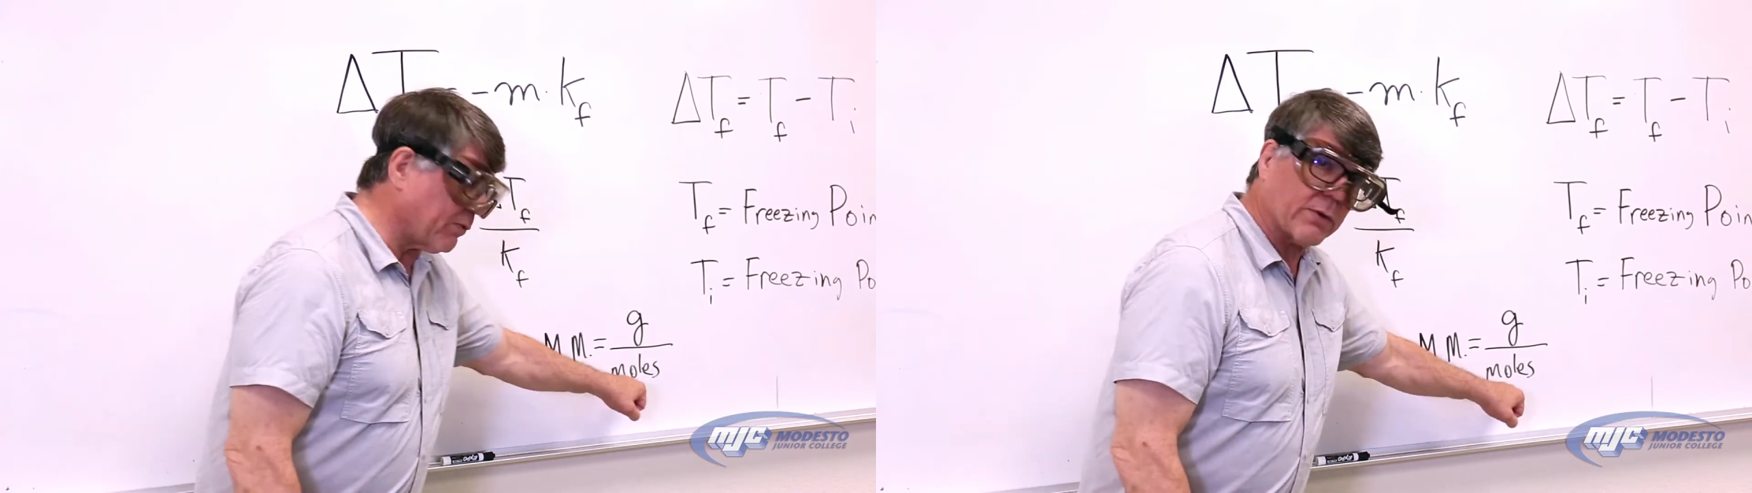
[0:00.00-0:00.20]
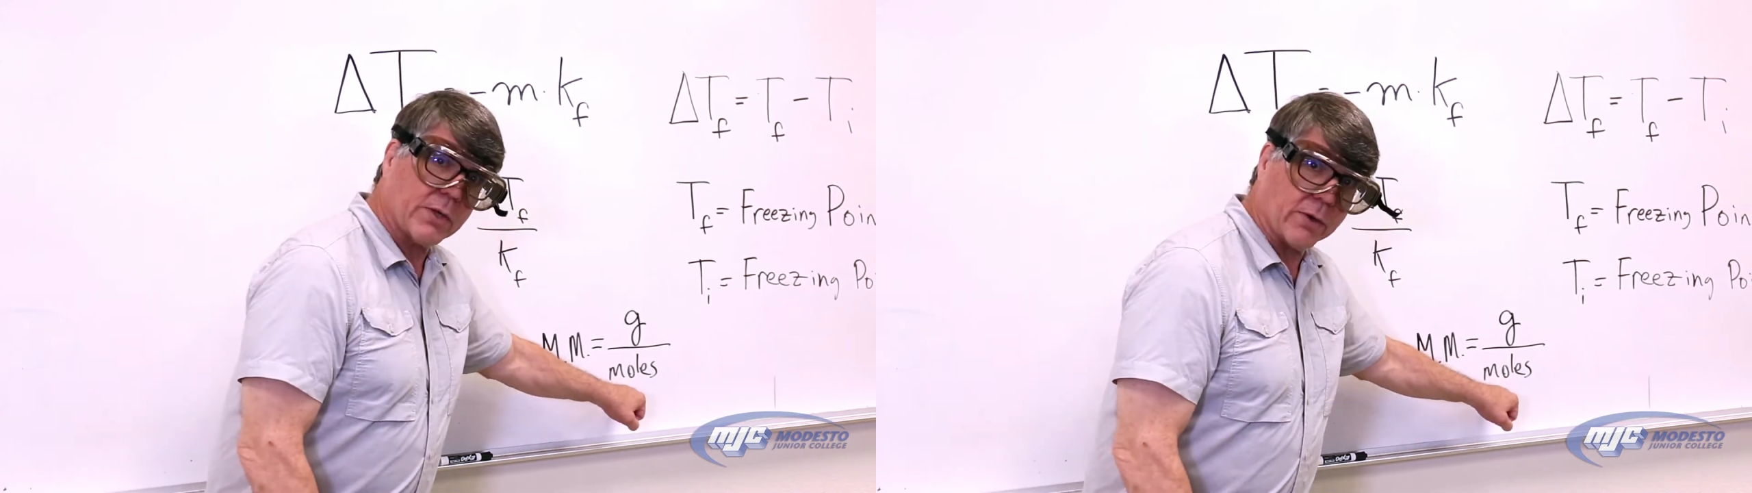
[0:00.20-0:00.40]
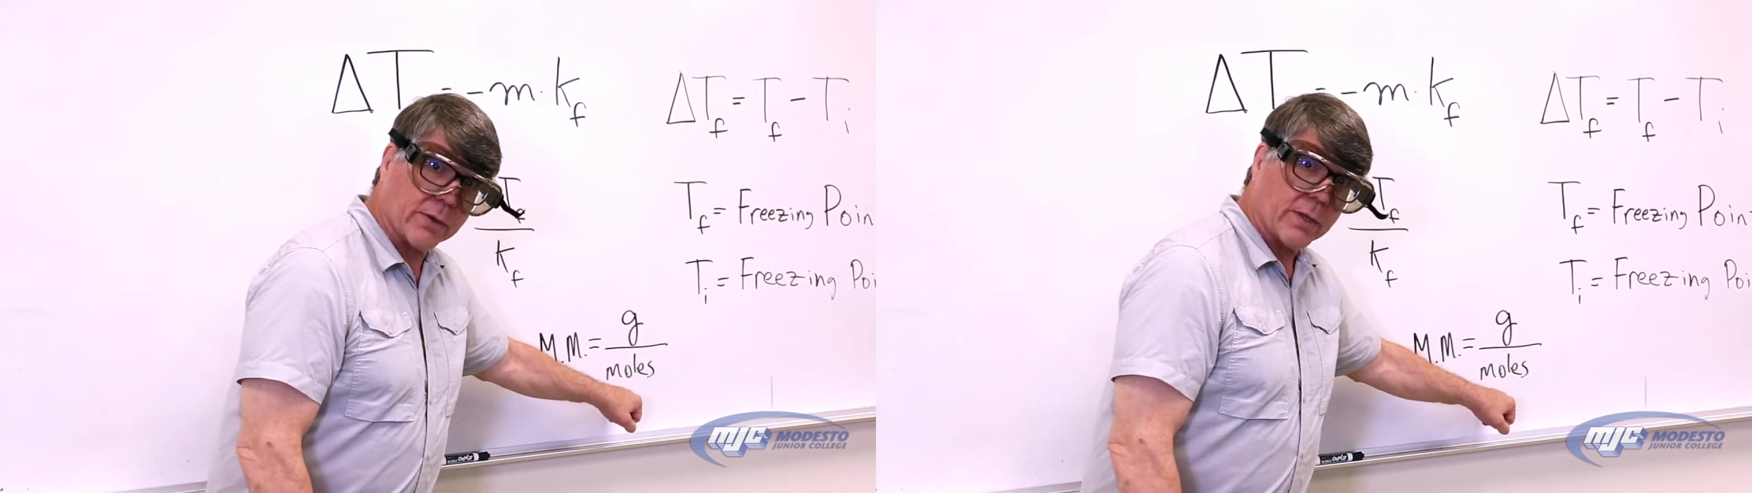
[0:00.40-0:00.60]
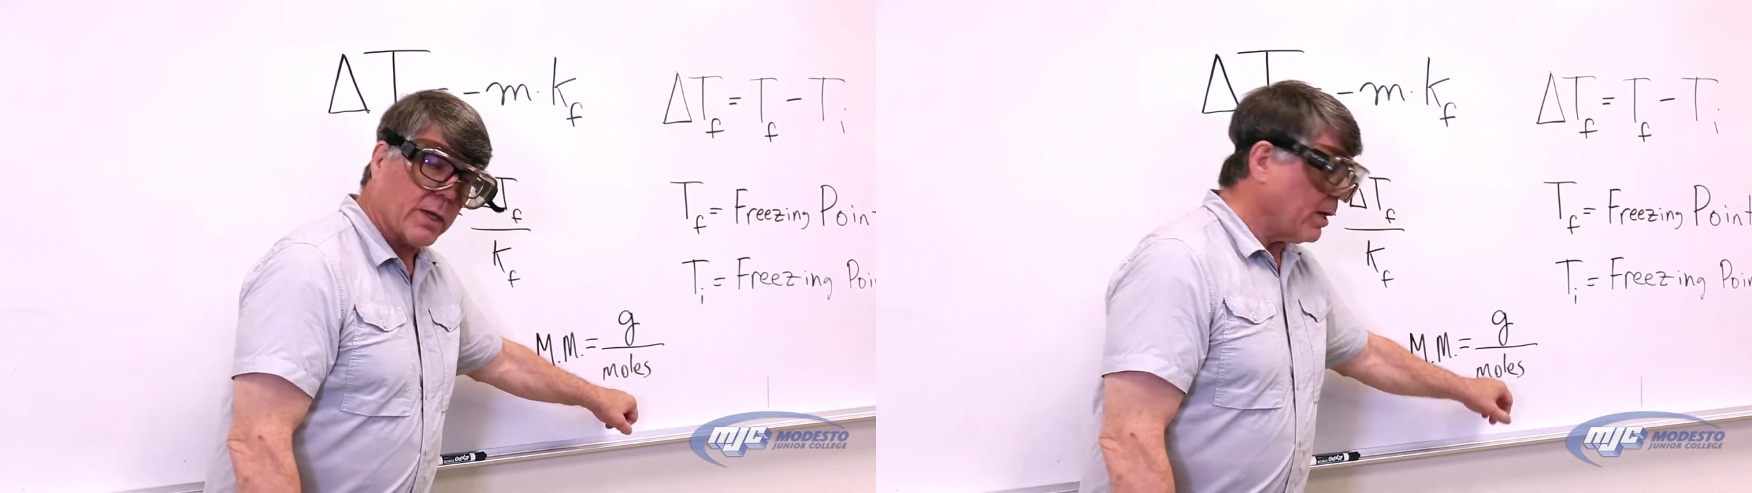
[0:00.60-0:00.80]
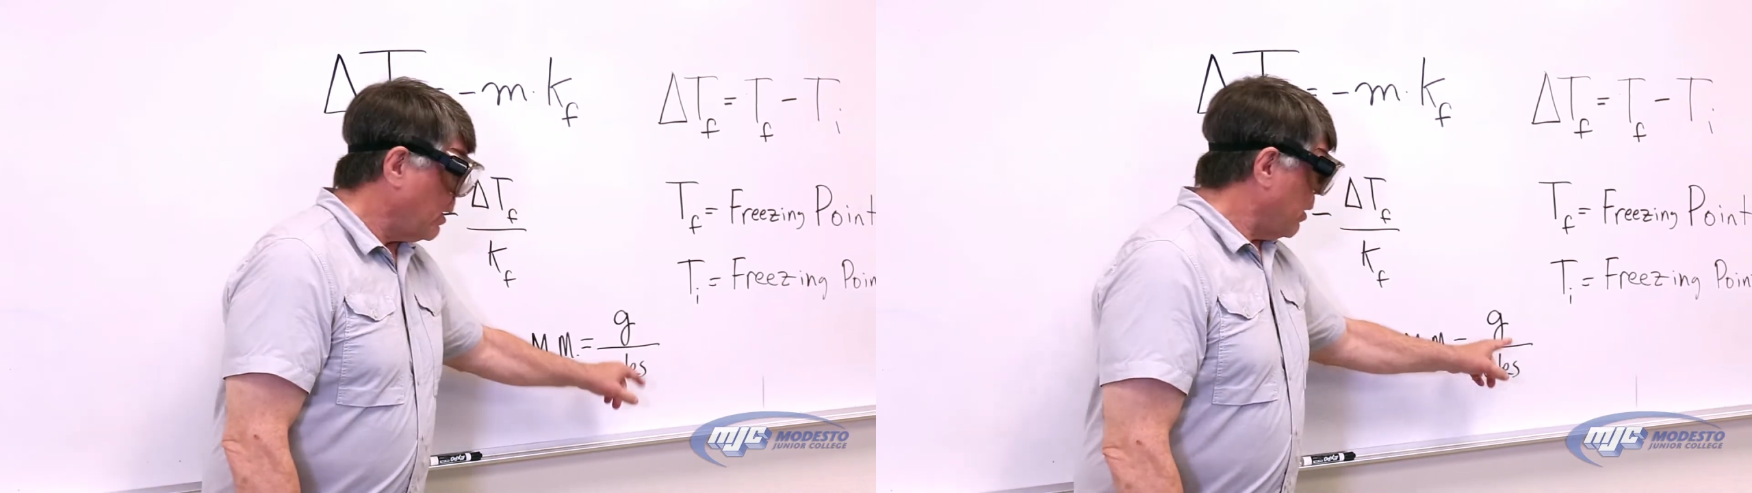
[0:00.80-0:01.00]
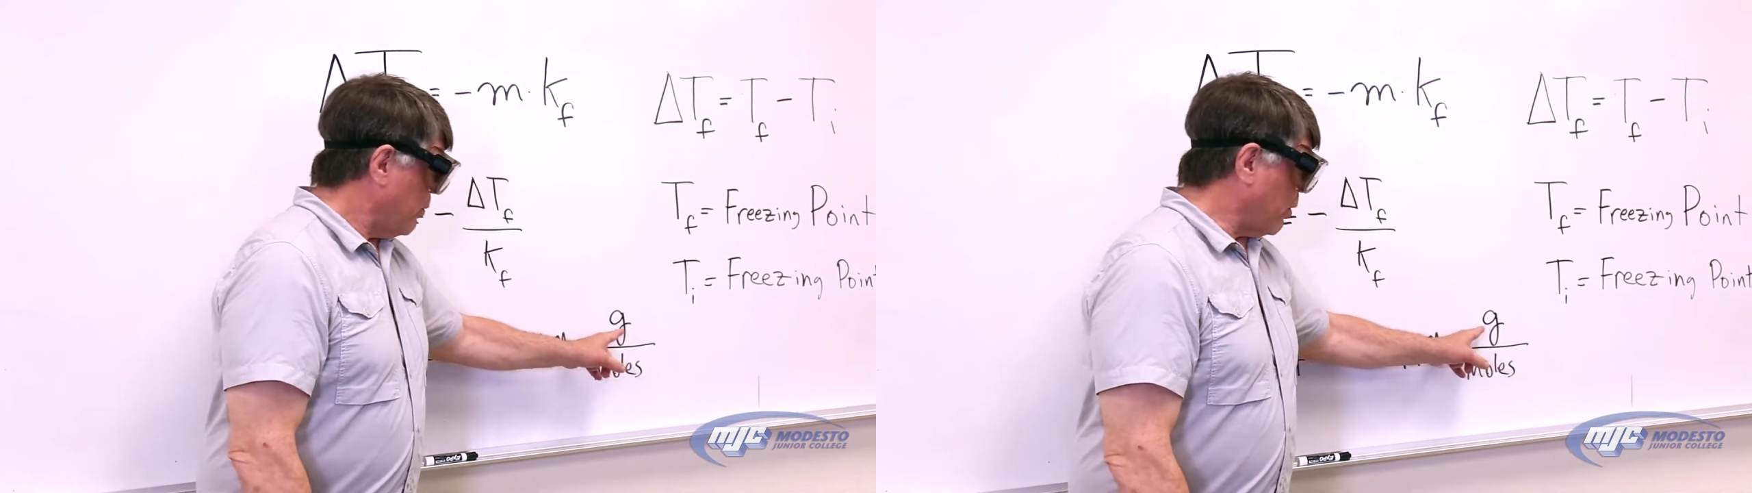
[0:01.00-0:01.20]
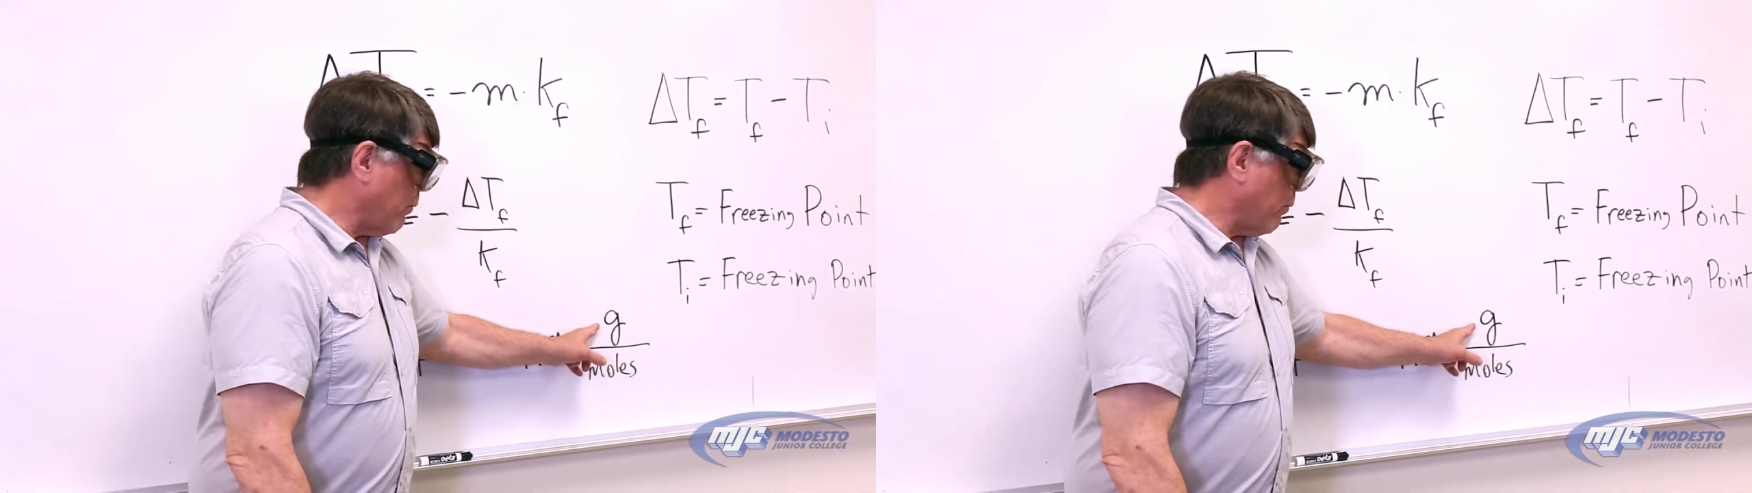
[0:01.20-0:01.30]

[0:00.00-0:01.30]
down here. The